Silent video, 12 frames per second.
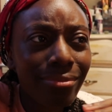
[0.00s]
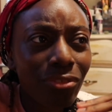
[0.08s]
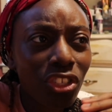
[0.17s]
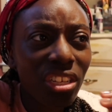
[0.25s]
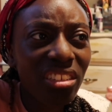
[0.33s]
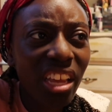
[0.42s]

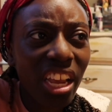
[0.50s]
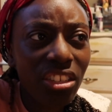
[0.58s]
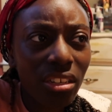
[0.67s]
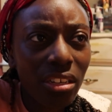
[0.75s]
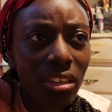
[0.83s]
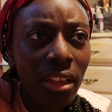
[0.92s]
she
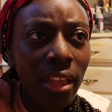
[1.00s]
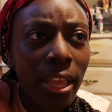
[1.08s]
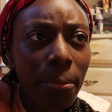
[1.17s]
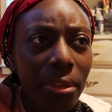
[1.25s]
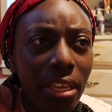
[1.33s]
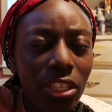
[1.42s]
texts her,
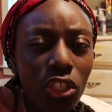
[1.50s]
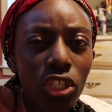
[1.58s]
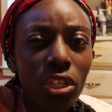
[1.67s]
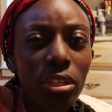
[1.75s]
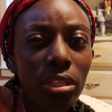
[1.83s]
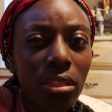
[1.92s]
because
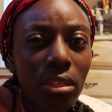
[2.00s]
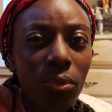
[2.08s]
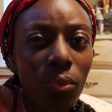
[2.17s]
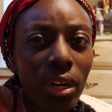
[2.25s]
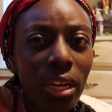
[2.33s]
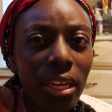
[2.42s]
Jill is the
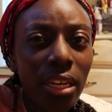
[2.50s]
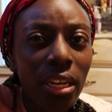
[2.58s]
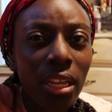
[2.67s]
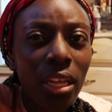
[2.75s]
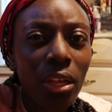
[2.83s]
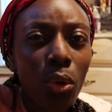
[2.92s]
one
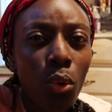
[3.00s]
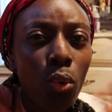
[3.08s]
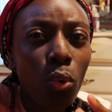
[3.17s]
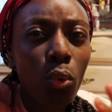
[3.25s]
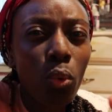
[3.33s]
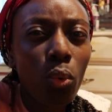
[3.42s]

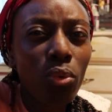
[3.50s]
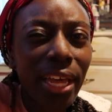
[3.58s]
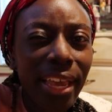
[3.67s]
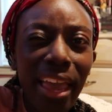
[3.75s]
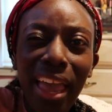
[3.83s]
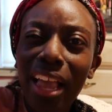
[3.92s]
who
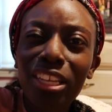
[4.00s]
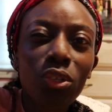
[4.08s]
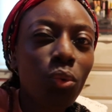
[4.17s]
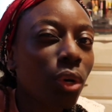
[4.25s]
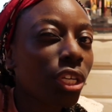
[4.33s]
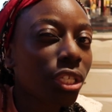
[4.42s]
like asks
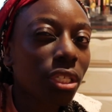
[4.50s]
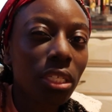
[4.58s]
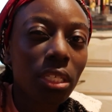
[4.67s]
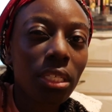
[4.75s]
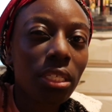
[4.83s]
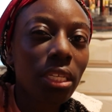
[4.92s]

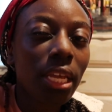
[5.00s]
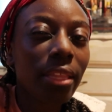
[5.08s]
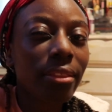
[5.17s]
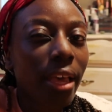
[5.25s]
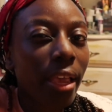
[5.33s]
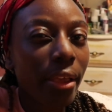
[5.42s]
questions,
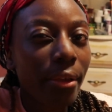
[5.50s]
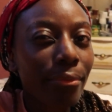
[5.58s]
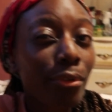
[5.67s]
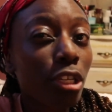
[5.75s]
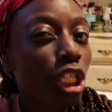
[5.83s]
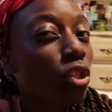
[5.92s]
and like,
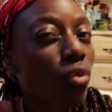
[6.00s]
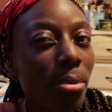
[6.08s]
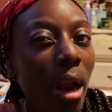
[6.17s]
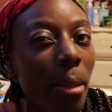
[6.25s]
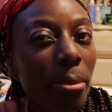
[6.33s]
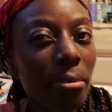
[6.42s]
she will
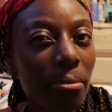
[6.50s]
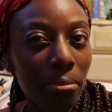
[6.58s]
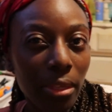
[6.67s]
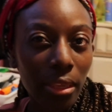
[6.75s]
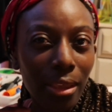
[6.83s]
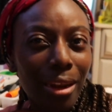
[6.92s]
probably be
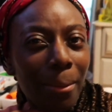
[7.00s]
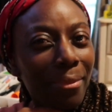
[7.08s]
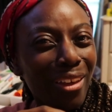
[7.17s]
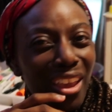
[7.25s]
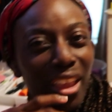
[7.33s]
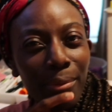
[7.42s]
me. And I'm
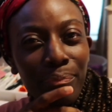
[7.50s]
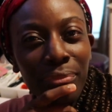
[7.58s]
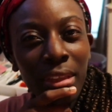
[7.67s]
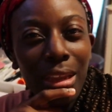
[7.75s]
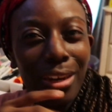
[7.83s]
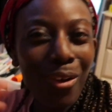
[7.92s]
like,
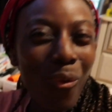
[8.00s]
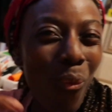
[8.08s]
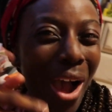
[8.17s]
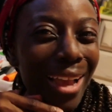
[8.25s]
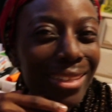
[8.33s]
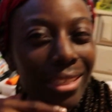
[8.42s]
no,
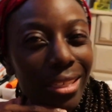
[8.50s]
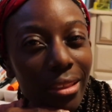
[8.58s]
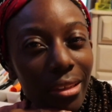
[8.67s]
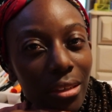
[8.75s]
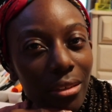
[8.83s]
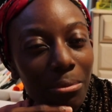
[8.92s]
why is
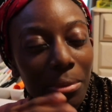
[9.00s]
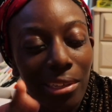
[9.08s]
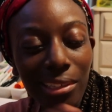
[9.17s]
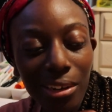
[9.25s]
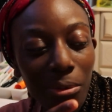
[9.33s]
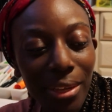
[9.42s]
this?
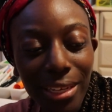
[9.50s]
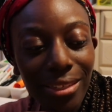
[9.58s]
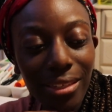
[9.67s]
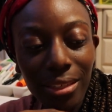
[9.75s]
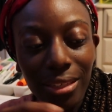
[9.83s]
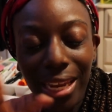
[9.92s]
Because that don't make
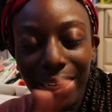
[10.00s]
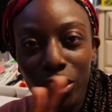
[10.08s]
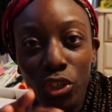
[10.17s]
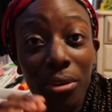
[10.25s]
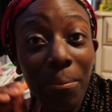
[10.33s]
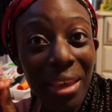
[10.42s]
sense. I need
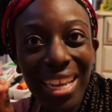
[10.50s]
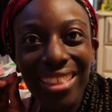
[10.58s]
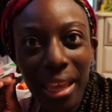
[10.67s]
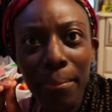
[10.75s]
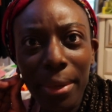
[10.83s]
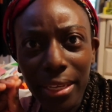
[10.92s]
you to make
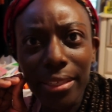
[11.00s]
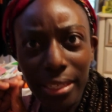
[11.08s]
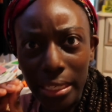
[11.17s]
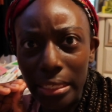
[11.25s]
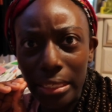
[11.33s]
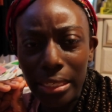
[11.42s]
that make
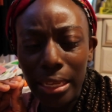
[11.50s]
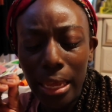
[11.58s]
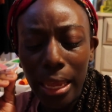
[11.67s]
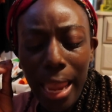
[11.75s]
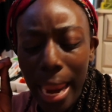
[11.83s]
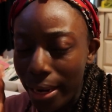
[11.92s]
sense.
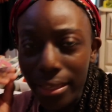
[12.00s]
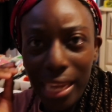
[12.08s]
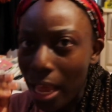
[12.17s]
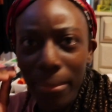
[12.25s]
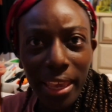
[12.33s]
And it's not